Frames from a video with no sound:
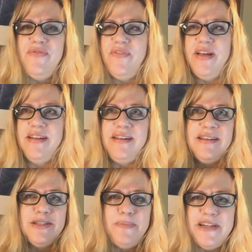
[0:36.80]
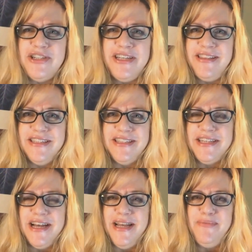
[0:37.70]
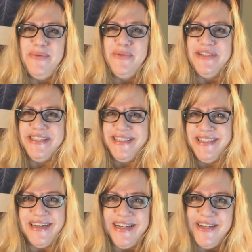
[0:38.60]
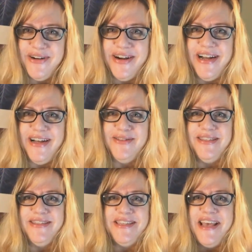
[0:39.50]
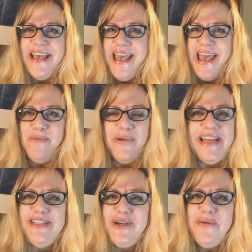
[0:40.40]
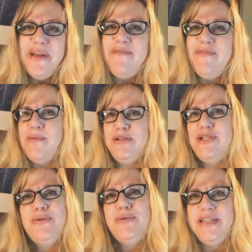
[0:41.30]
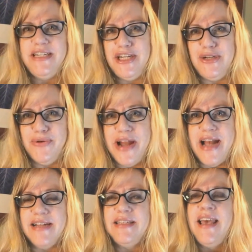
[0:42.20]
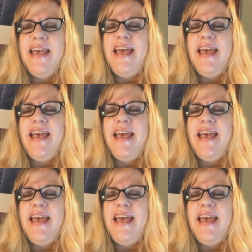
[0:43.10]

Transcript: are fun, and especially in this time when we're stuck in our houses and we don't have an opportunity to interact.